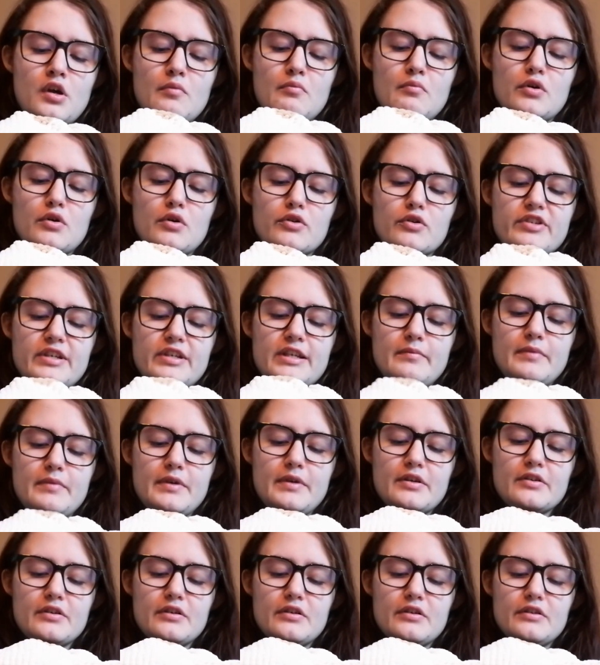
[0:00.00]
Mostly
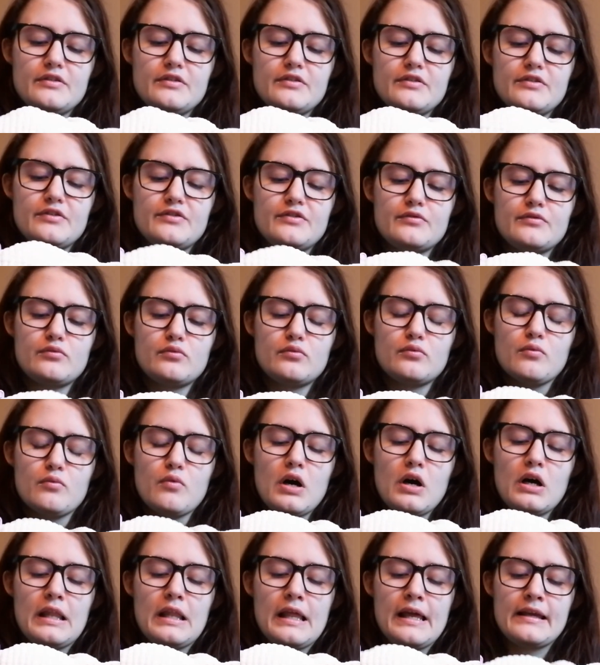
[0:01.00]
because
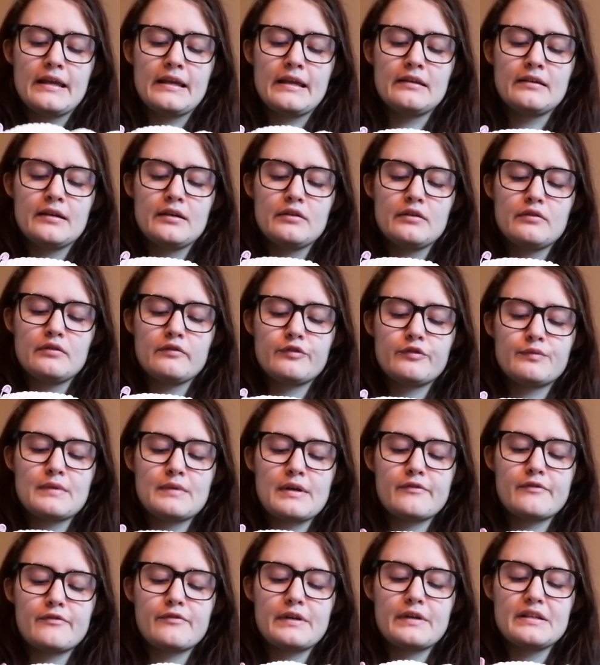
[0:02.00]
while hanging out with my
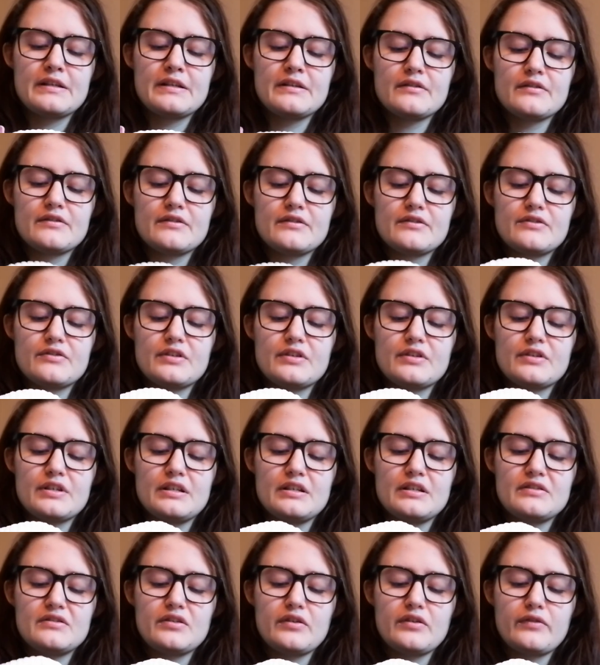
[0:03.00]
friends, it
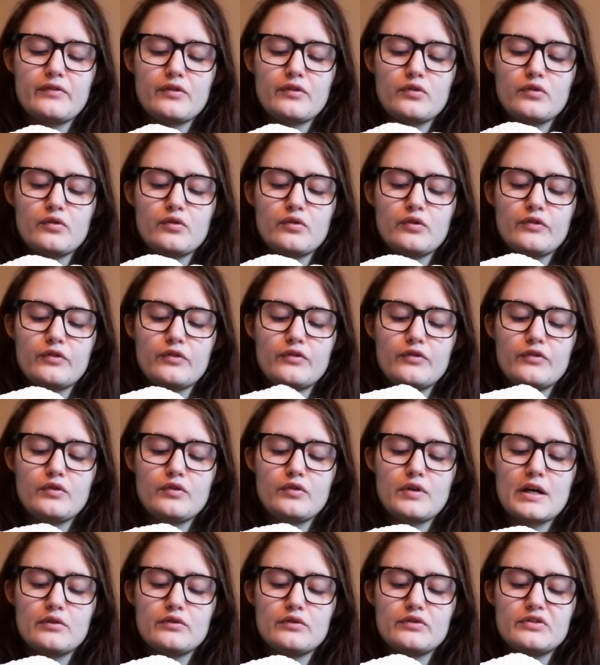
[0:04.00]
is difficult to
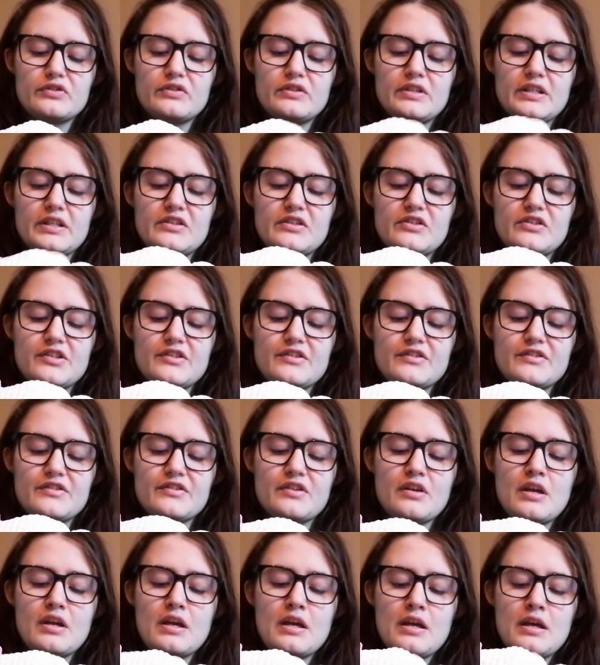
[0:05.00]
count
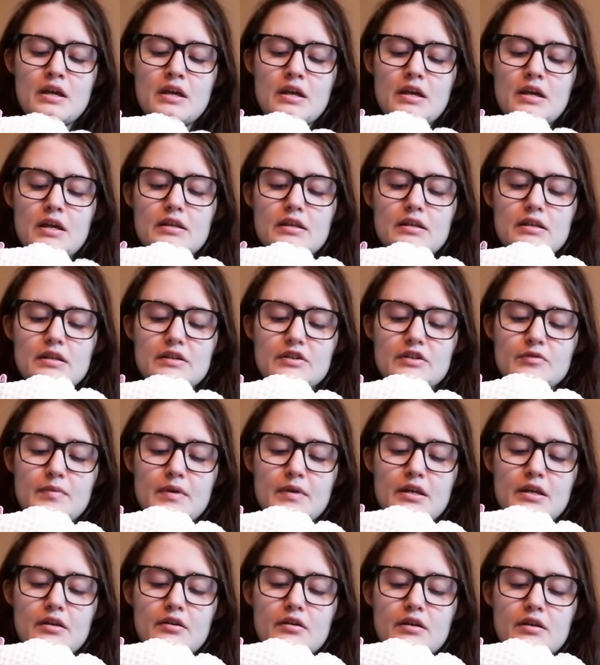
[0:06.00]
stitches. And this
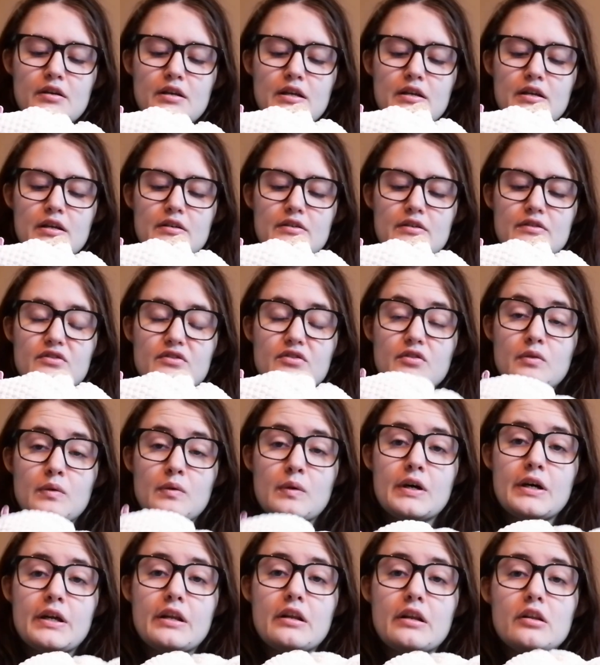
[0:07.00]
pattern has
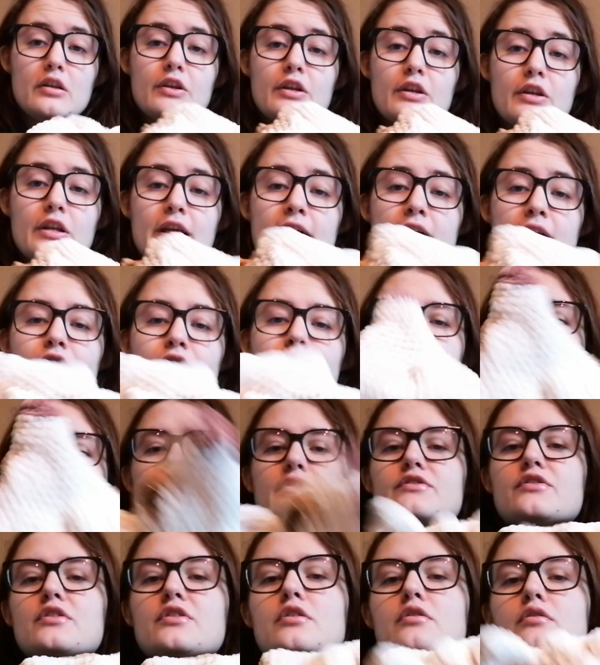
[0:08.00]
quite a lot of
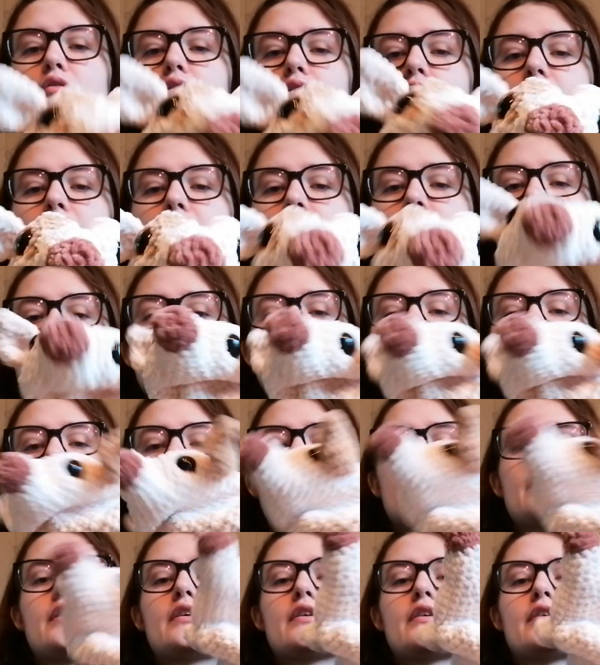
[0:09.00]
counting, so
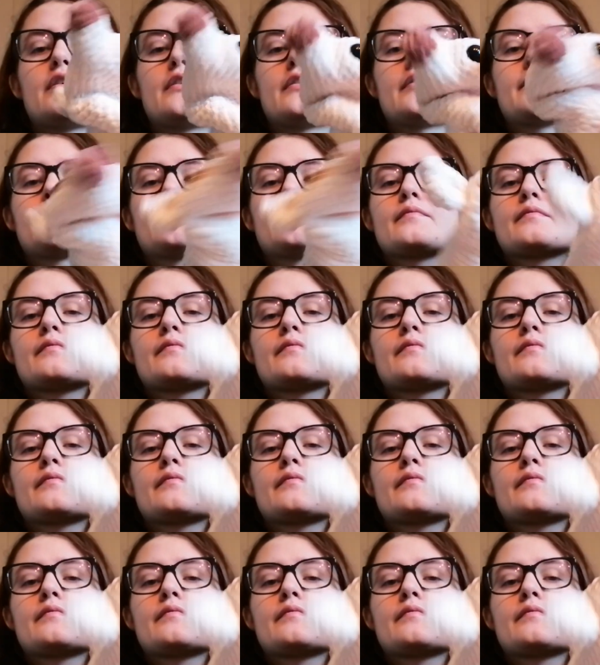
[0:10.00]
I